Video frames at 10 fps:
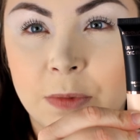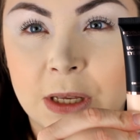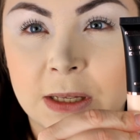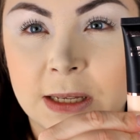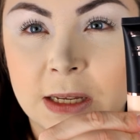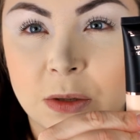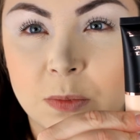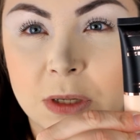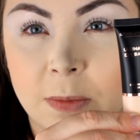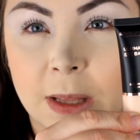you can see
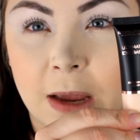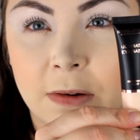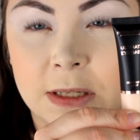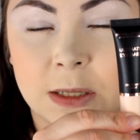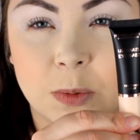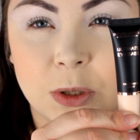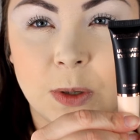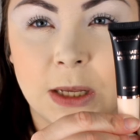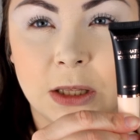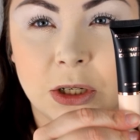some similarities
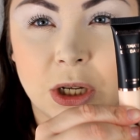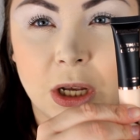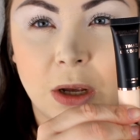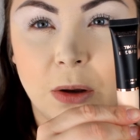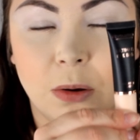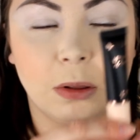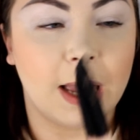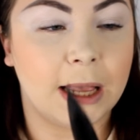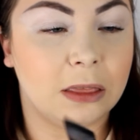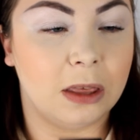between the two,
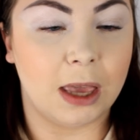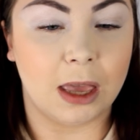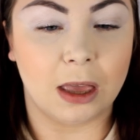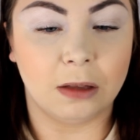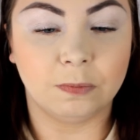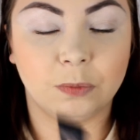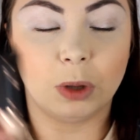like the,